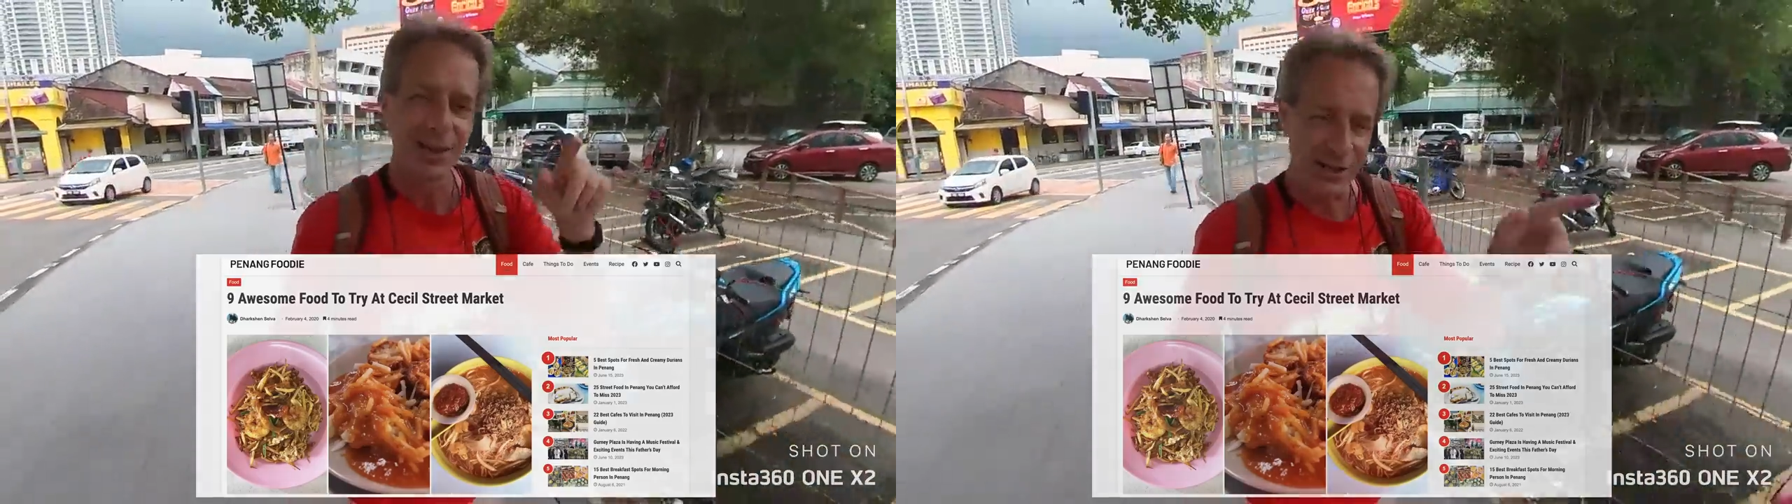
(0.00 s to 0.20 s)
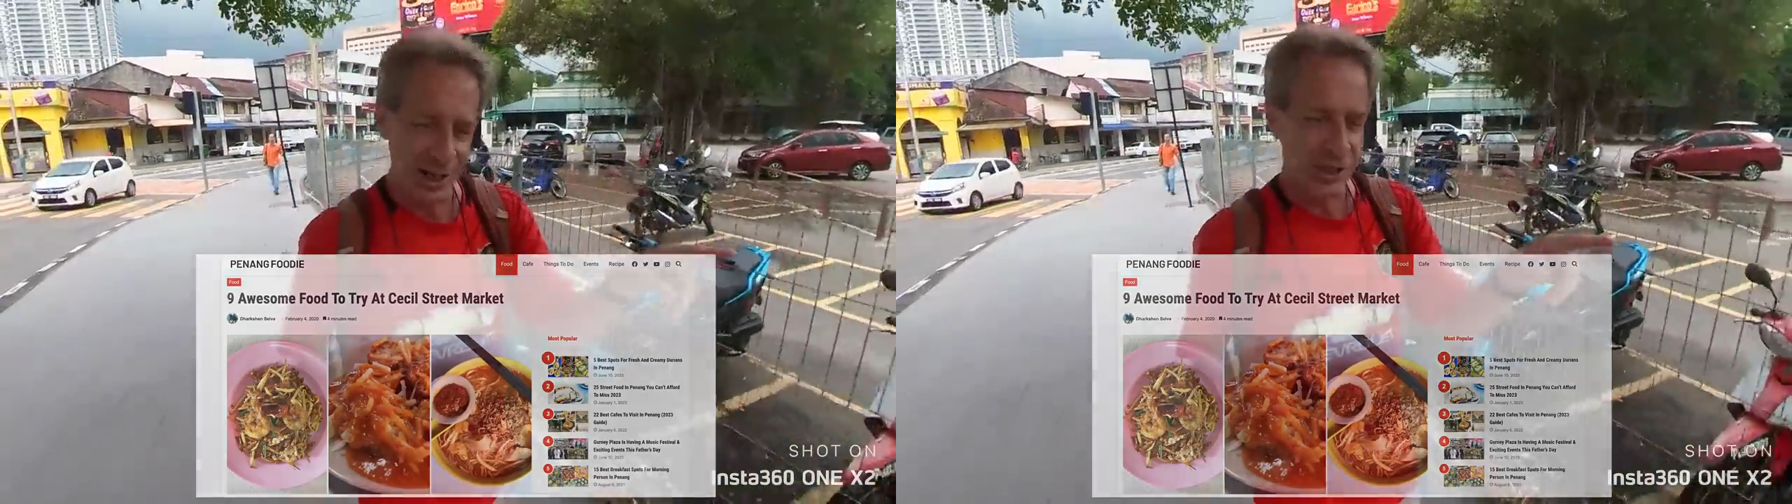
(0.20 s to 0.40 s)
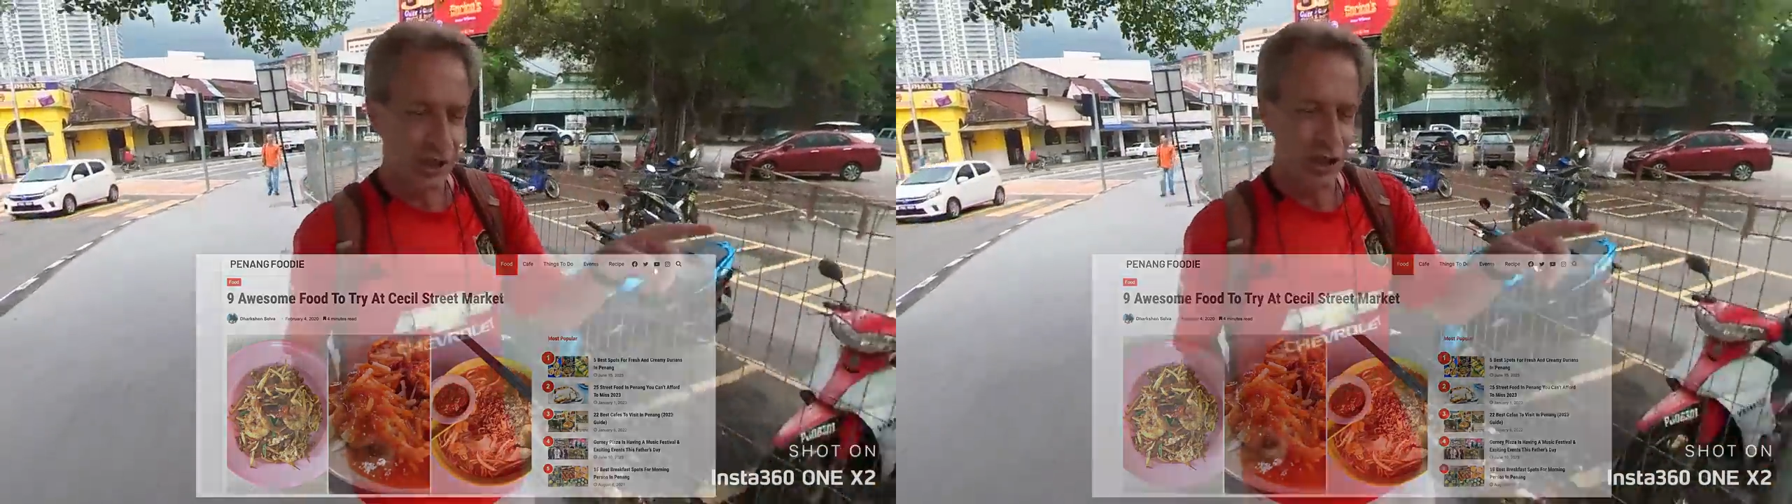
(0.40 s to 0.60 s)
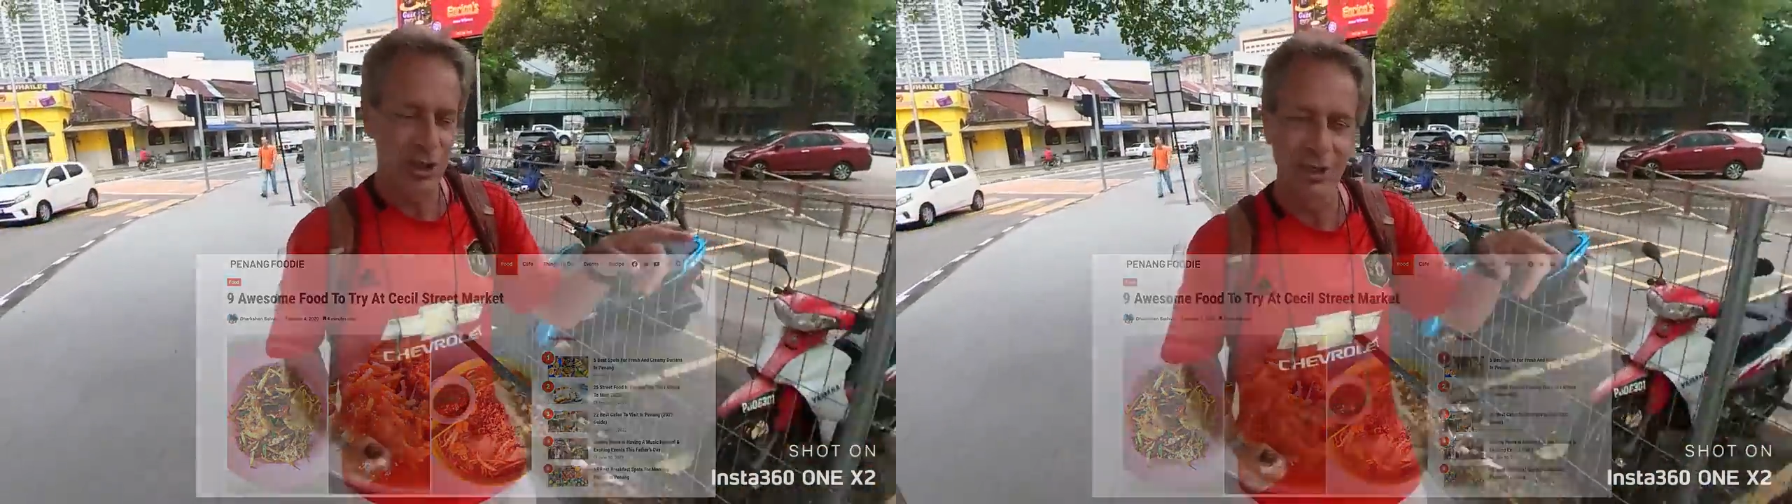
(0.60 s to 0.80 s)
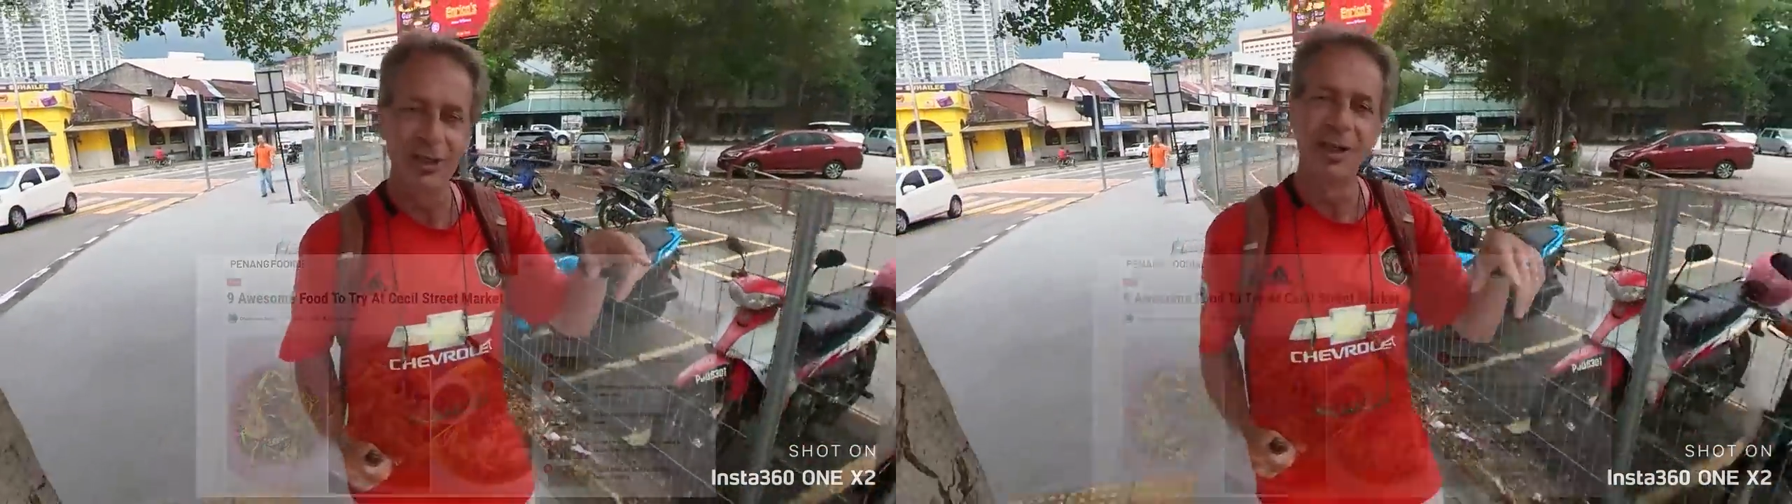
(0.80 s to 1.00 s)
the dish
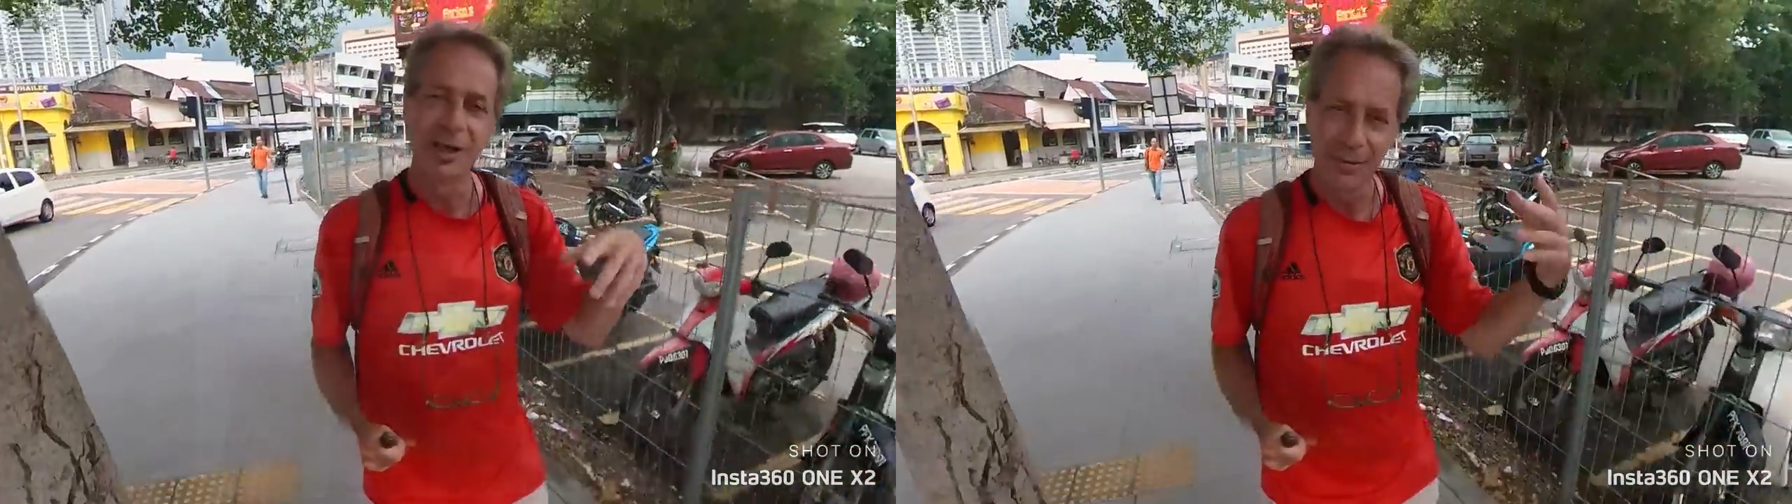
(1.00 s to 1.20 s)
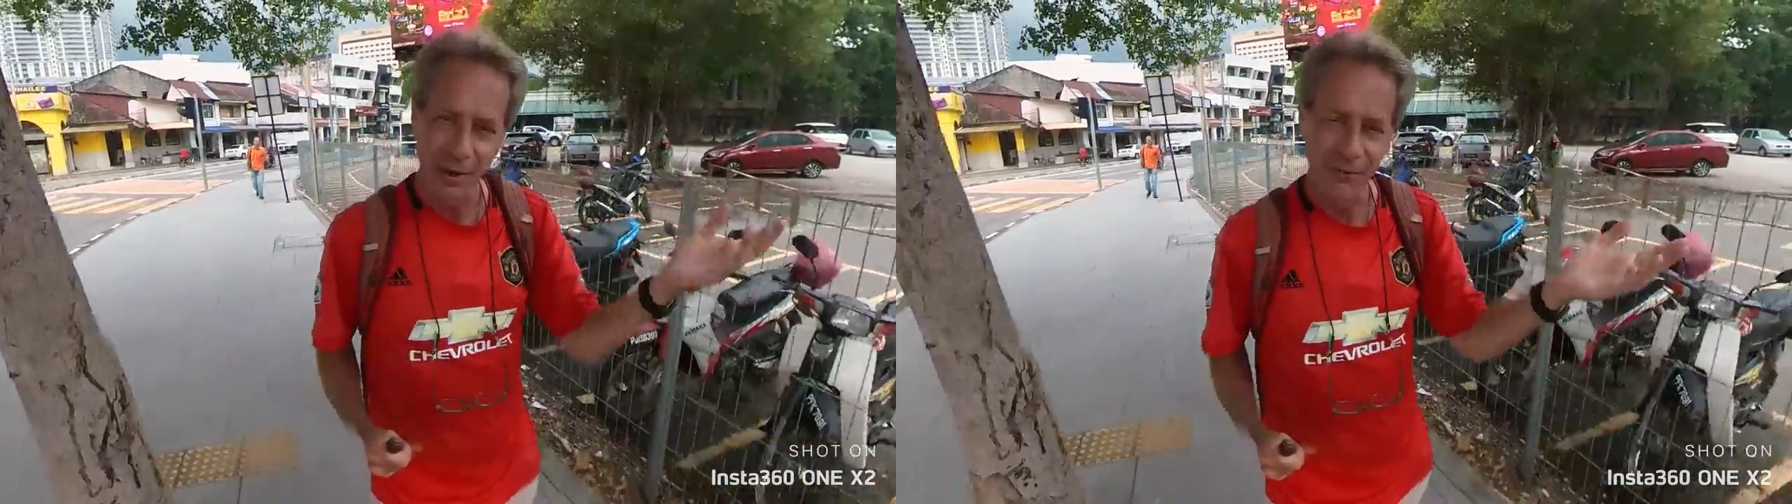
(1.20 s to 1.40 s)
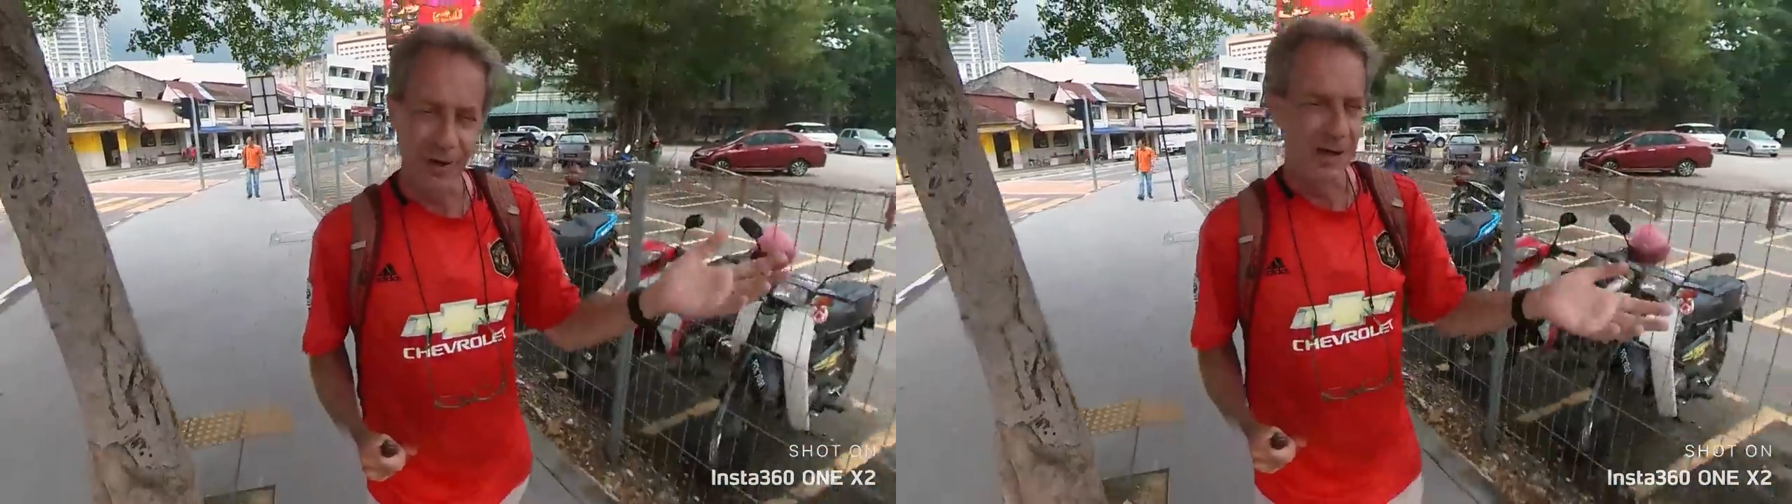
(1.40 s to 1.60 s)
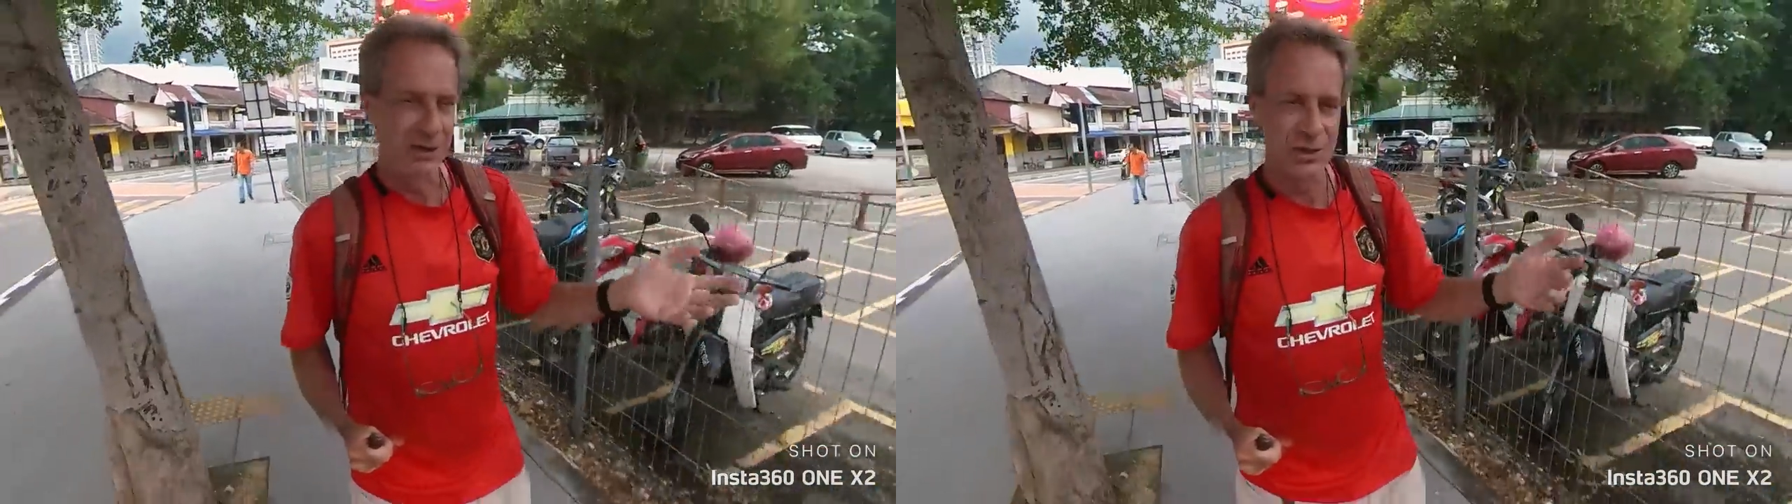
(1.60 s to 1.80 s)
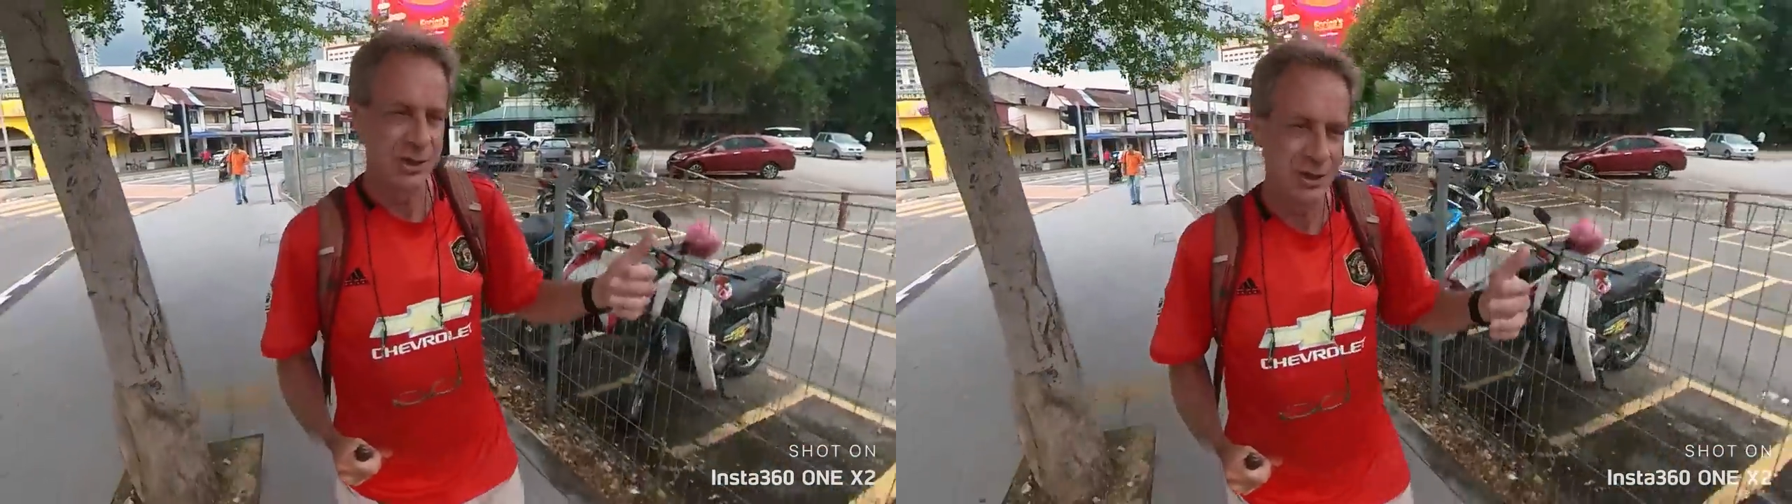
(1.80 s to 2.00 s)
my
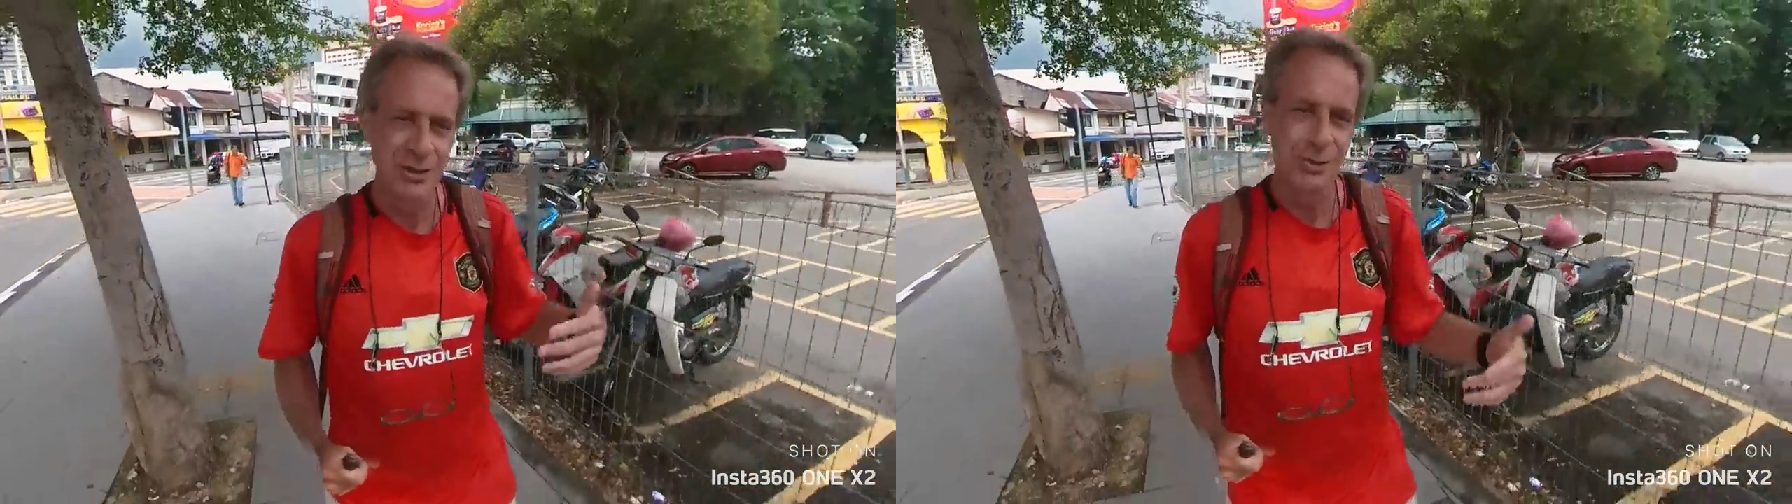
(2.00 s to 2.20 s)
friends